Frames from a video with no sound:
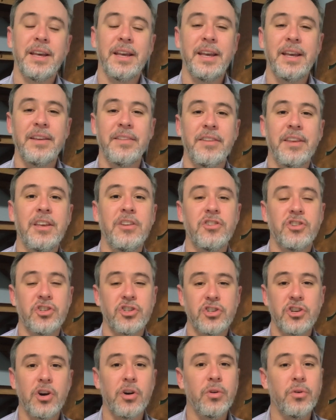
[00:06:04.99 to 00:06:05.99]
is he
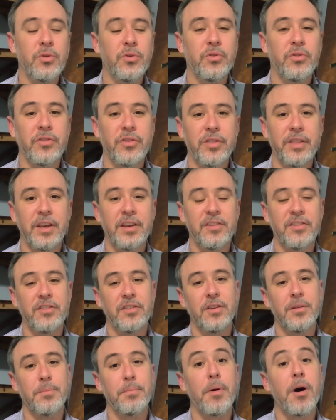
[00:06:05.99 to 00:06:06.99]
shows
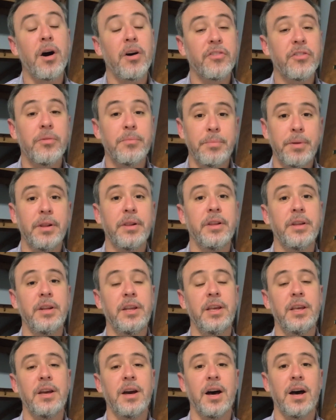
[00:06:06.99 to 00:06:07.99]
this
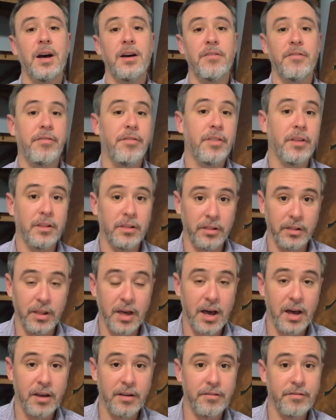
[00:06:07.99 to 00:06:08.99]
possibility of the
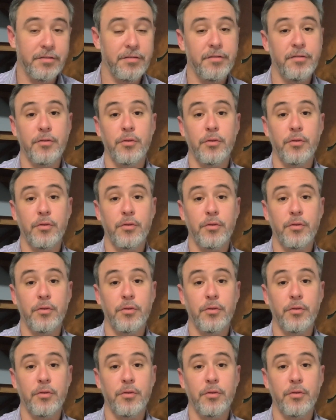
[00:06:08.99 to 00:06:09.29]
love